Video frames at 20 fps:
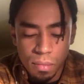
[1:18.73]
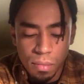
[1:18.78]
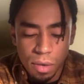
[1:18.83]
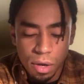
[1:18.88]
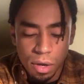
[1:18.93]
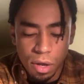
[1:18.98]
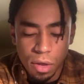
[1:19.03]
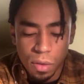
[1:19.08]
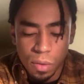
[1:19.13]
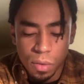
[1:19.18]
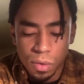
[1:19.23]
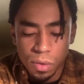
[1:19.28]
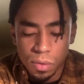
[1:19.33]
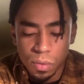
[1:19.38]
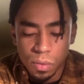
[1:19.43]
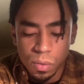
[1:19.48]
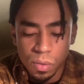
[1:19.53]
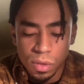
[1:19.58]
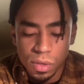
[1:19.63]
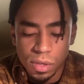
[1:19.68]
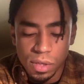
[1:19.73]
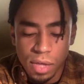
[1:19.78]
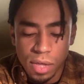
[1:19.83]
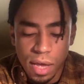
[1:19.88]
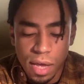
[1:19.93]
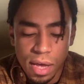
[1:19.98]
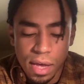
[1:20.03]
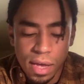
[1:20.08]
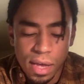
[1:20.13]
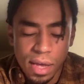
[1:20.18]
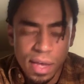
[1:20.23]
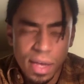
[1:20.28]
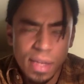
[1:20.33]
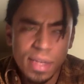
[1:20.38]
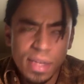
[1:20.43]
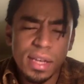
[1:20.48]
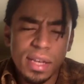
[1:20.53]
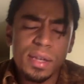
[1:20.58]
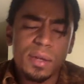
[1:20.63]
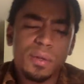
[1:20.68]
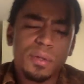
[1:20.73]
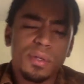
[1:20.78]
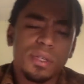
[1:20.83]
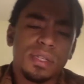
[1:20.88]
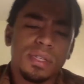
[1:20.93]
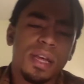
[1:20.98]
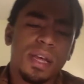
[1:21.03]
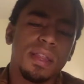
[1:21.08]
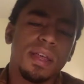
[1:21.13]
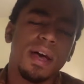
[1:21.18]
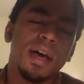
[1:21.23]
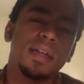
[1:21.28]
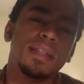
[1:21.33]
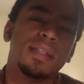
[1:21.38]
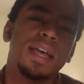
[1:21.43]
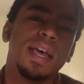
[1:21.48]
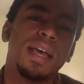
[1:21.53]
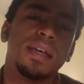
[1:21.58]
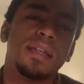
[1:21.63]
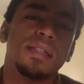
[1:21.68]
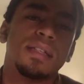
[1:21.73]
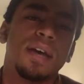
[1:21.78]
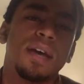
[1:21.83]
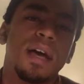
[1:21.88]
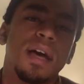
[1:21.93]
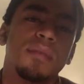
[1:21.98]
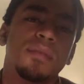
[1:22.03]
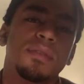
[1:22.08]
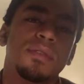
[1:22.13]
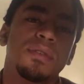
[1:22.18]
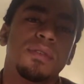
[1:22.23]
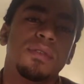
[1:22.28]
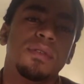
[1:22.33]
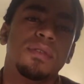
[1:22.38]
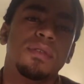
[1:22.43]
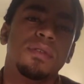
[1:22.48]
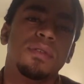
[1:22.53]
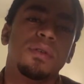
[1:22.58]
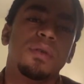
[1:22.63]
Another one was that it also said that I take time to,